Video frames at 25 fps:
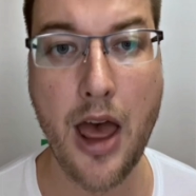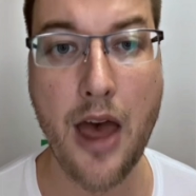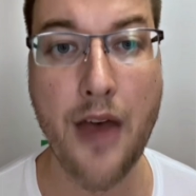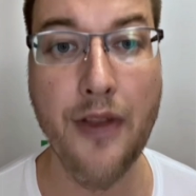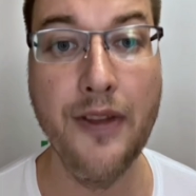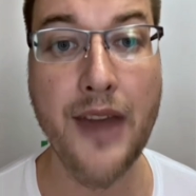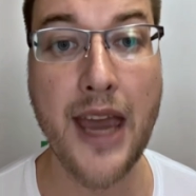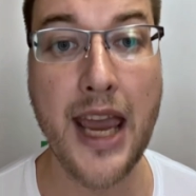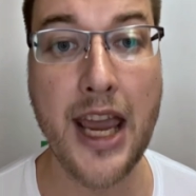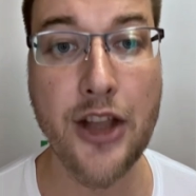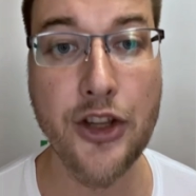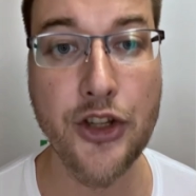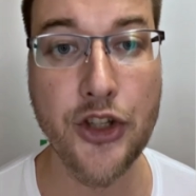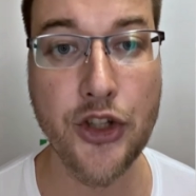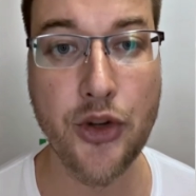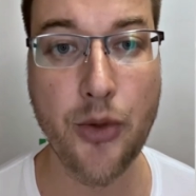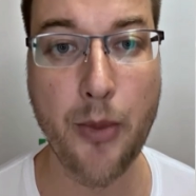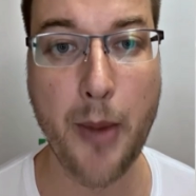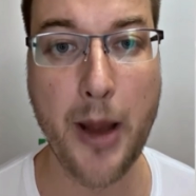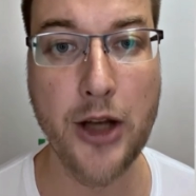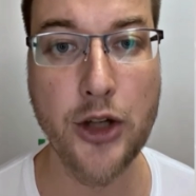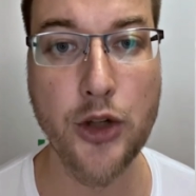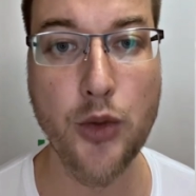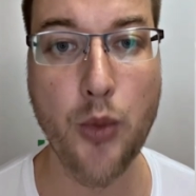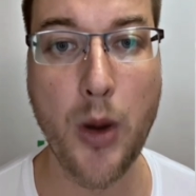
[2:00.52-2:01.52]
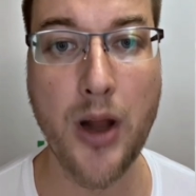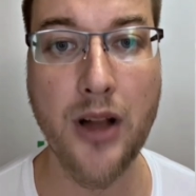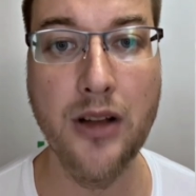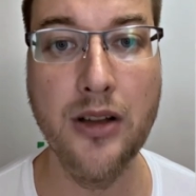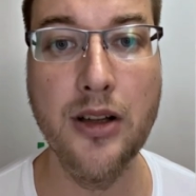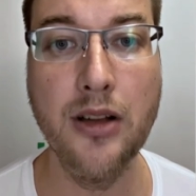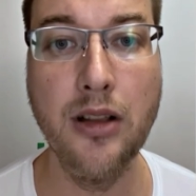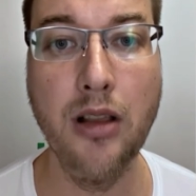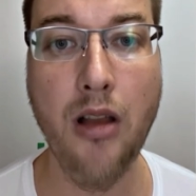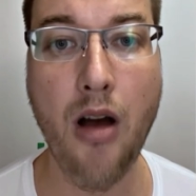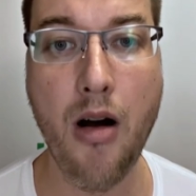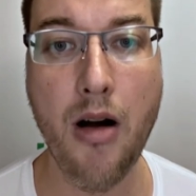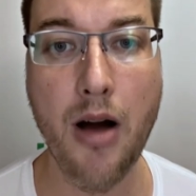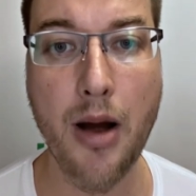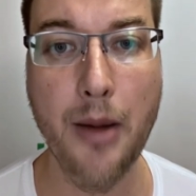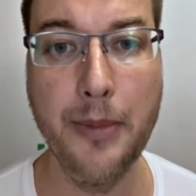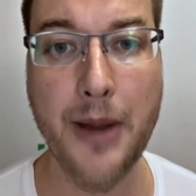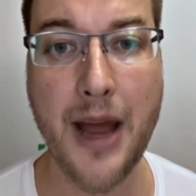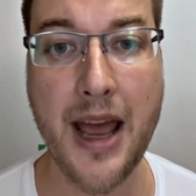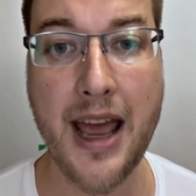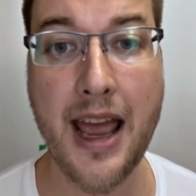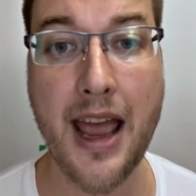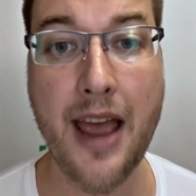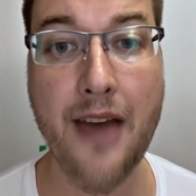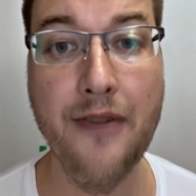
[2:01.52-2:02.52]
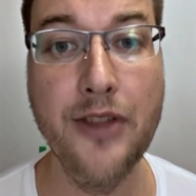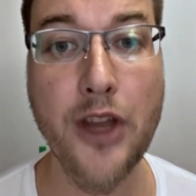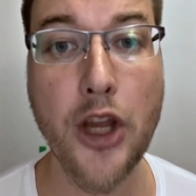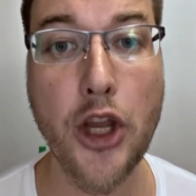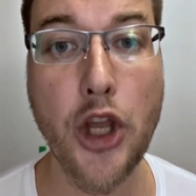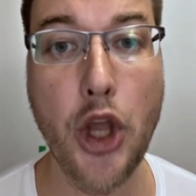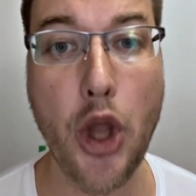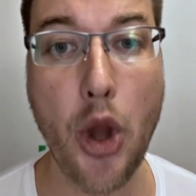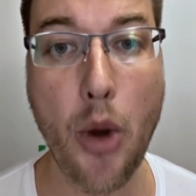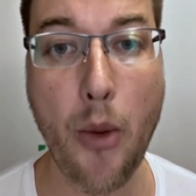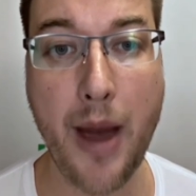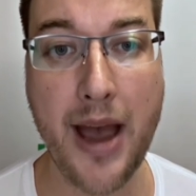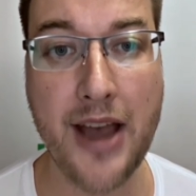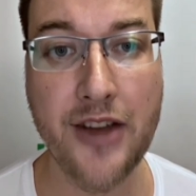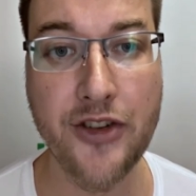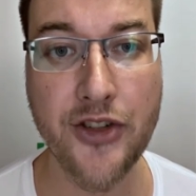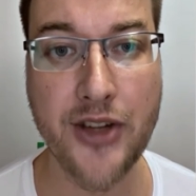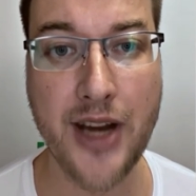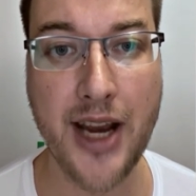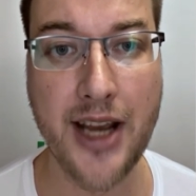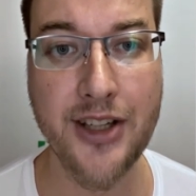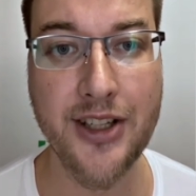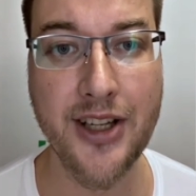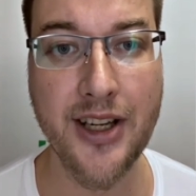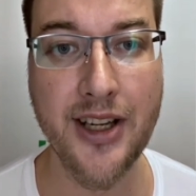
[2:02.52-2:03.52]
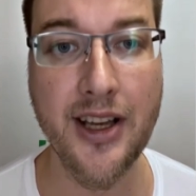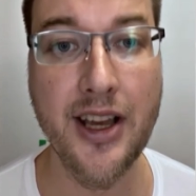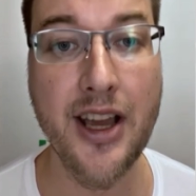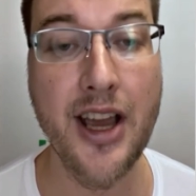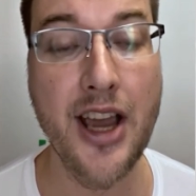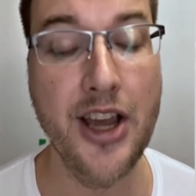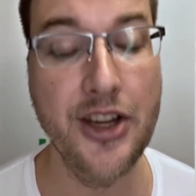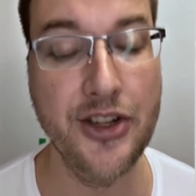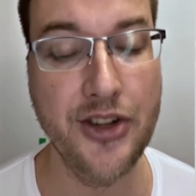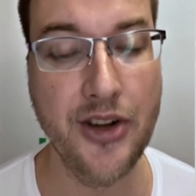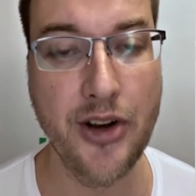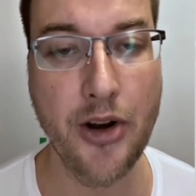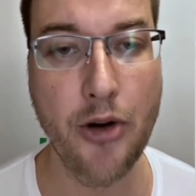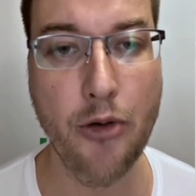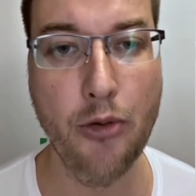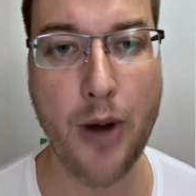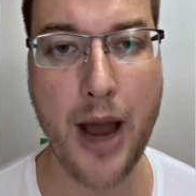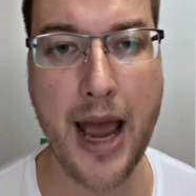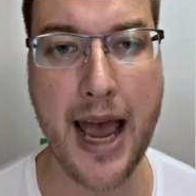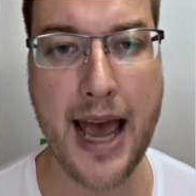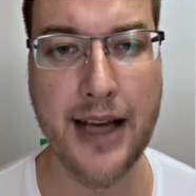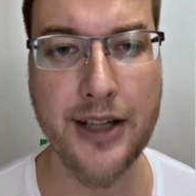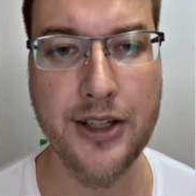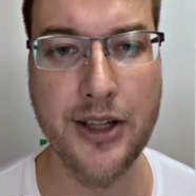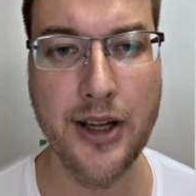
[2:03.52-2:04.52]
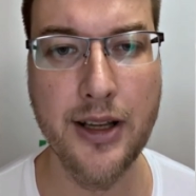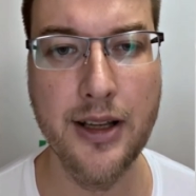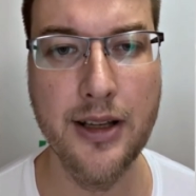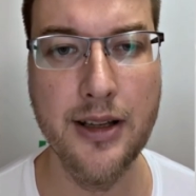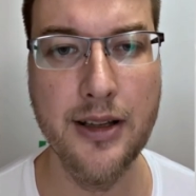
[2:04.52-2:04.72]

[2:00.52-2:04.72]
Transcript: The instrument will climb if the US data is in the red.